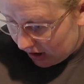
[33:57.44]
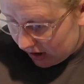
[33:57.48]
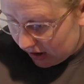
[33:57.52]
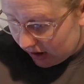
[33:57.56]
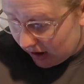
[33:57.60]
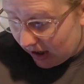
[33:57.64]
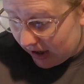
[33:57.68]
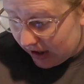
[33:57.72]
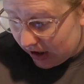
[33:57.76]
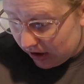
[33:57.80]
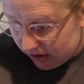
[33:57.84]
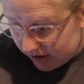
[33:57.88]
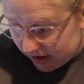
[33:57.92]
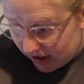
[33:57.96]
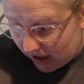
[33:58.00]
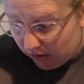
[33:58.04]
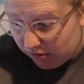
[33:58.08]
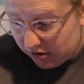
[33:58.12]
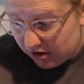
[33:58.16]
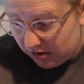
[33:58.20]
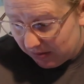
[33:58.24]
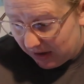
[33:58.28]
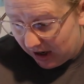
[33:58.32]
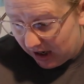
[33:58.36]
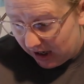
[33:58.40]
I used that
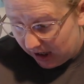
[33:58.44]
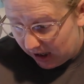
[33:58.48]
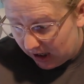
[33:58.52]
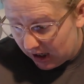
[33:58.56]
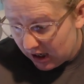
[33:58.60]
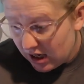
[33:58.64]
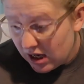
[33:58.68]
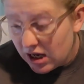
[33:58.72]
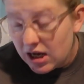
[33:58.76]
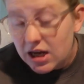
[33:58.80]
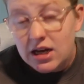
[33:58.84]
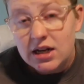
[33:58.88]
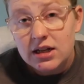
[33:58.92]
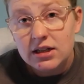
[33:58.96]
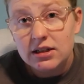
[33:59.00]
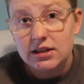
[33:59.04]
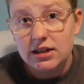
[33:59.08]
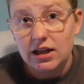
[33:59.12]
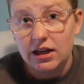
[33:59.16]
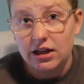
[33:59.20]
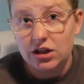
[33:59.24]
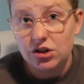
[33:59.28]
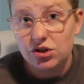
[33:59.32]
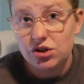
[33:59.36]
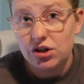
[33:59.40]
with my
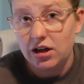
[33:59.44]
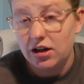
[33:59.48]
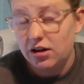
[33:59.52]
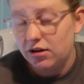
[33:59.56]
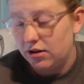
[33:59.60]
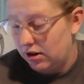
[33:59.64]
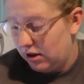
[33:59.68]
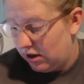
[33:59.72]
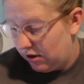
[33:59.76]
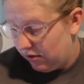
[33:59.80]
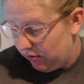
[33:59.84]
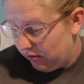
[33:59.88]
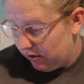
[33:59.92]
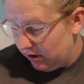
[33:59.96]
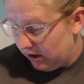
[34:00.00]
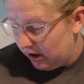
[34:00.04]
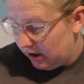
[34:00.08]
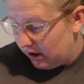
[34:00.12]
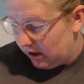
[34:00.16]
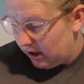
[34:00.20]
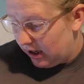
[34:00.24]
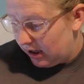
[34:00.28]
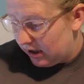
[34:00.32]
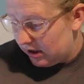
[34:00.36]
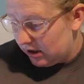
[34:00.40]
second child and I really
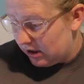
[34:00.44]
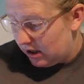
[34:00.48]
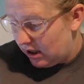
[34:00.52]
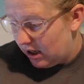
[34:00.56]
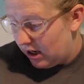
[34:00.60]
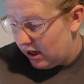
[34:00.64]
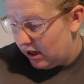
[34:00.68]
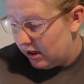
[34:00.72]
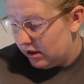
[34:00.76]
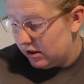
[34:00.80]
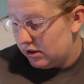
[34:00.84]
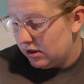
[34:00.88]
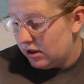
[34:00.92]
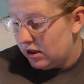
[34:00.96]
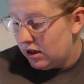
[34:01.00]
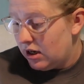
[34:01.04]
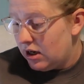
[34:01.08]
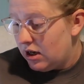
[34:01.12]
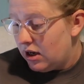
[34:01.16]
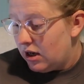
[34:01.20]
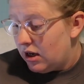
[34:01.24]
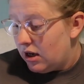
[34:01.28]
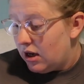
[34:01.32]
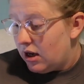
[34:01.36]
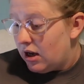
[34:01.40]
liked that.
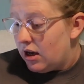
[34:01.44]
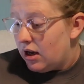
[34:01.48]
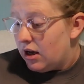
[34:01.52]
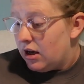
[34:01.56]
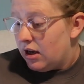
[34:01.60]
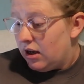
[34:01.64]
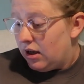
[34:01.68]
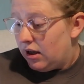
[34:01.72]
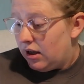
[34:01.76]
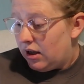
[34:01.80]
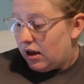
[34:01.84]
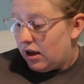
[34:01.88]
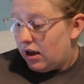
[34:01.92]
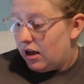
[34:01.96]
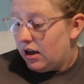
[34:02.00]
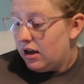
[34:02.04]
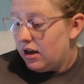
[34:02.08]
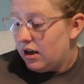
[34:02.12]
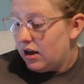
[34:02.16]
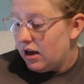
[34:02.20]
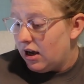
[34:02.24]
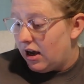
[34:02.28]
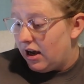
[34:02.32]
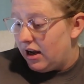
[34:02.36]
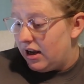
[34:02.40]

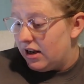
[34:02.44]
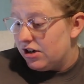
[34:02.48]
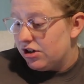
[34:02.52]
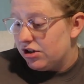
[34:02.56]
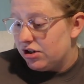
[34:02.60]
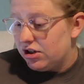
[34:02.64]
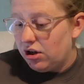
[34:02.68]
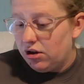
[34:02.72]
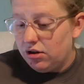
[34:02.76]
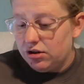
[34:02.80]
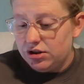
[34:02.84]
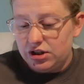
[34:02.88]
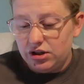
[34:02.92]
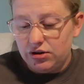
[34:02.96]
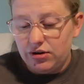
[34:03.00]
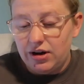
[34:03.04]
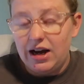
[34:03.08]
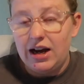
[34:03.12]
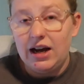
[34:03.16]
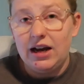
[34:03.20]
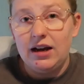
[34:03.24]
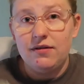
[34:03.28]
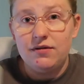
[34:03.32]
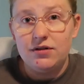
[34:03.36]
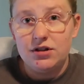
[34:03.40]
I just also
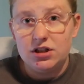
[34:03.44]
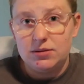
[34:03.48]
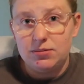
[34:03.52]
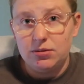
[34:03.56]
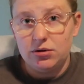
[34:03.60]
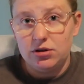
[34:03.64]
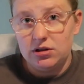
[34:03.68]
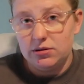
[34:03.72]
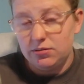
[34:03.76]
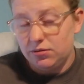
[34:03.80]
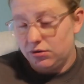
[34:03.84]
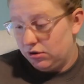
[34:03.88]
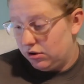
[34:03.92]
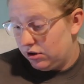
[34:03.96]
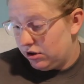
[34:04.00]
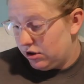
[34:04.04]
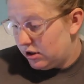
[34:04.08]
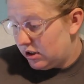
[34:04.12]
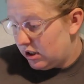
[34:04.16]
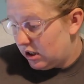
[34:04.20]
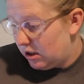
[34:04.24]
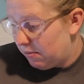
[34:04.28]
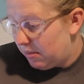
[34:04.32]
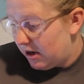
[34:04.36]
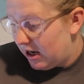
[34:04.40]
have disposable nursing